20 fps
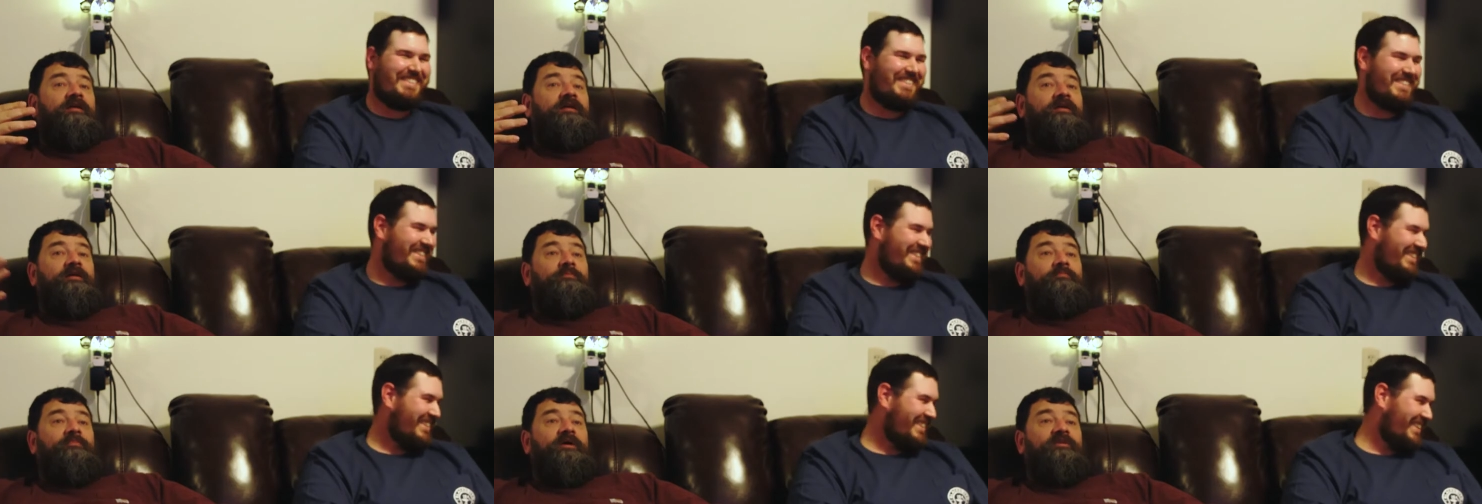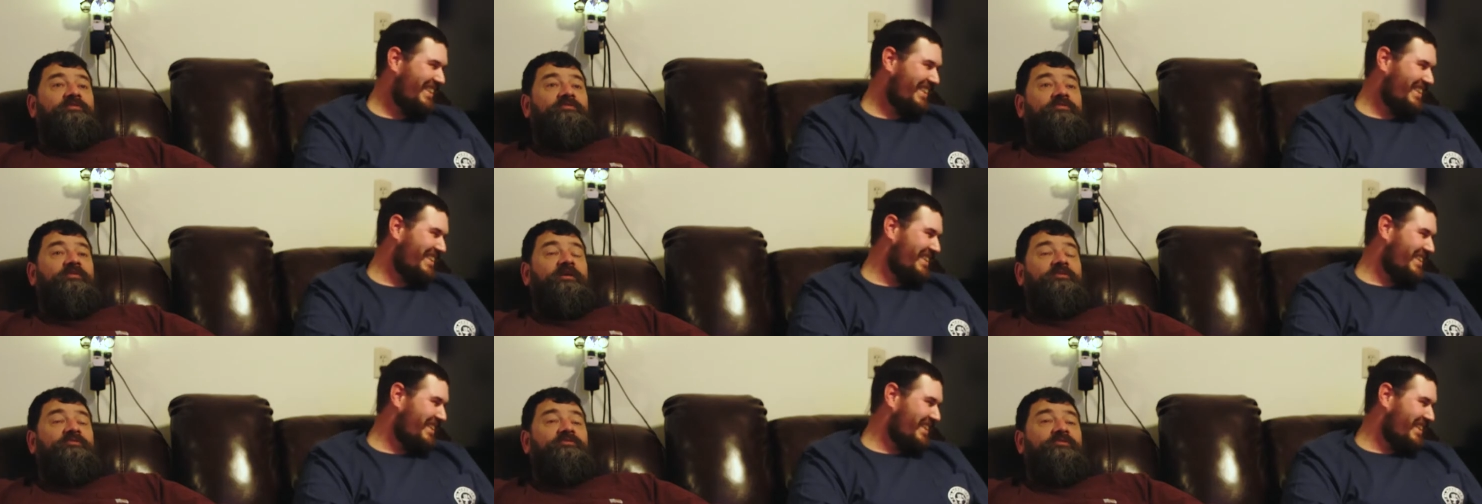Speaker 1: And my
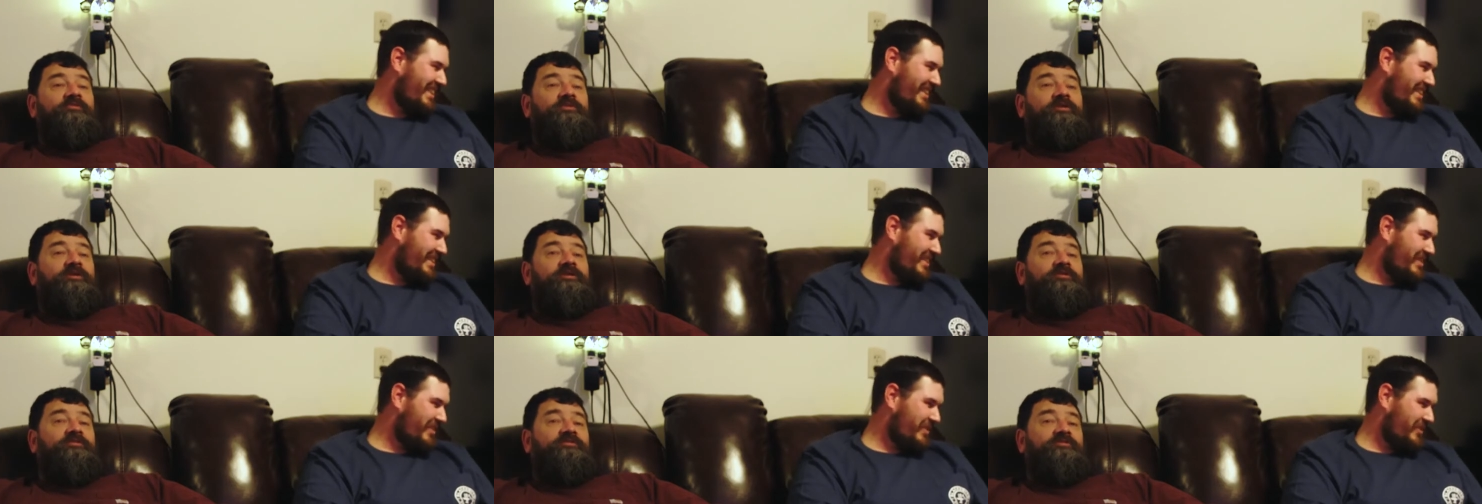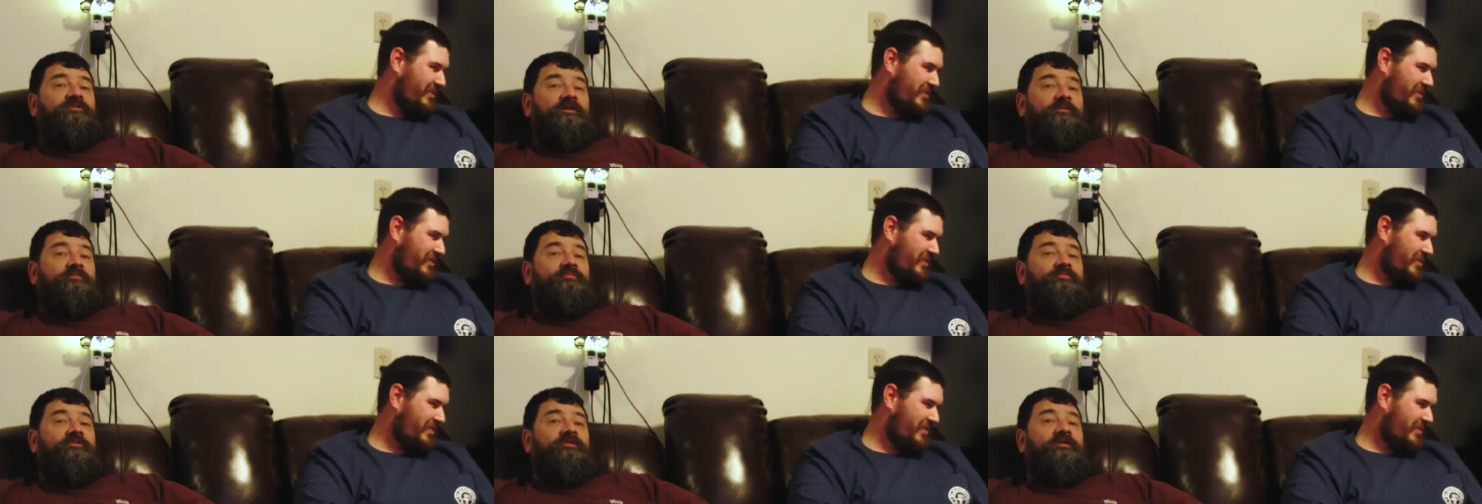sled's over here
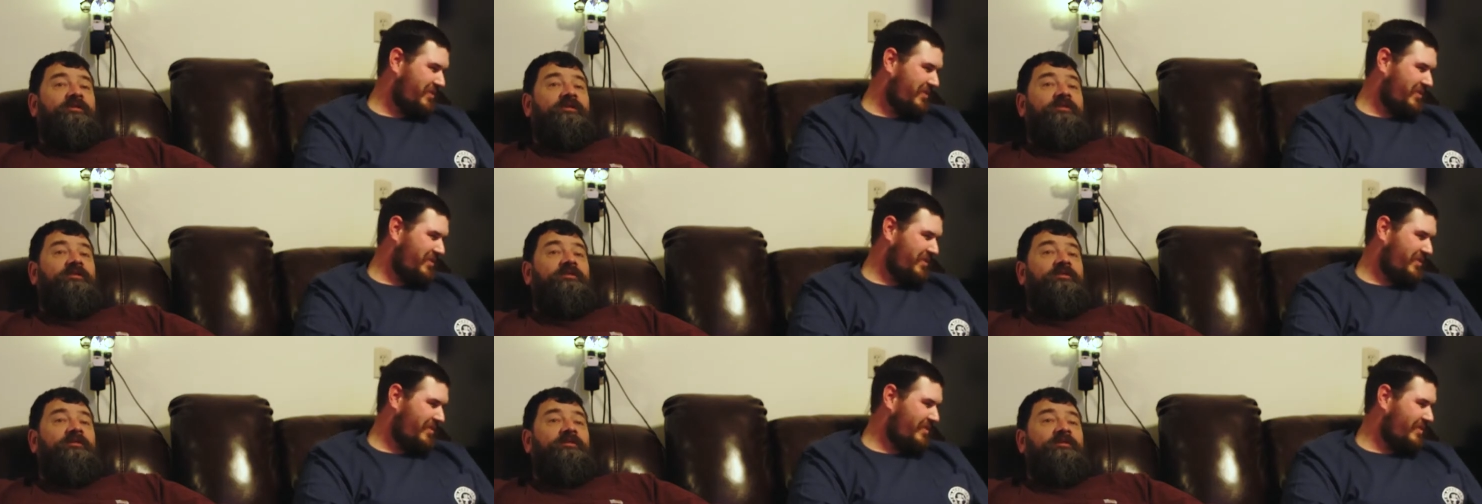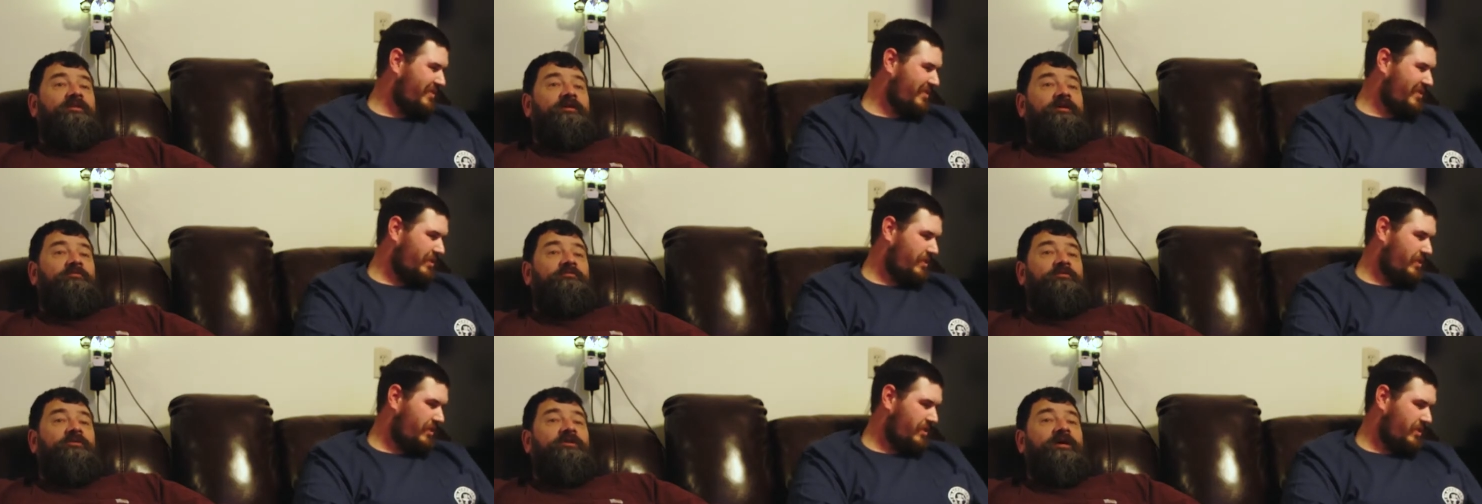stops working.
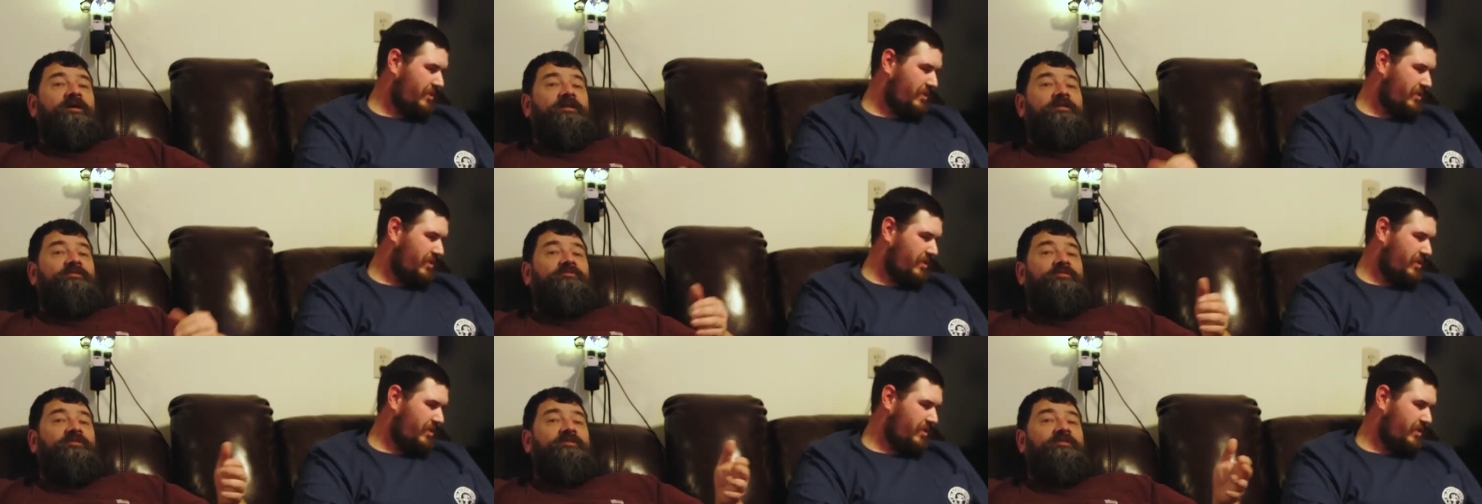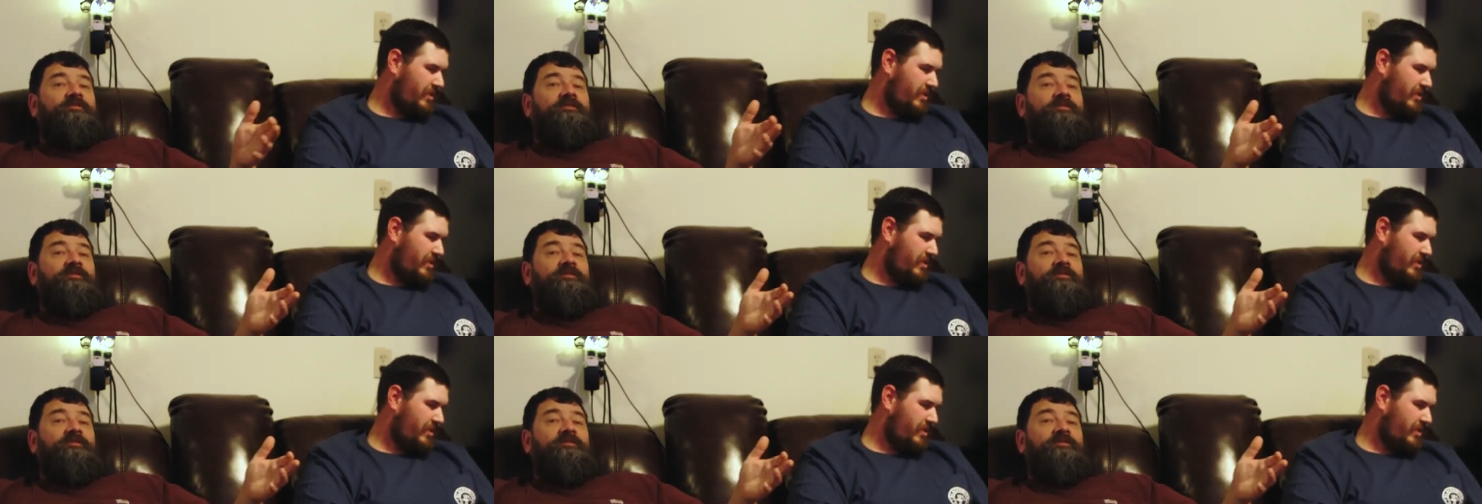And we're not even,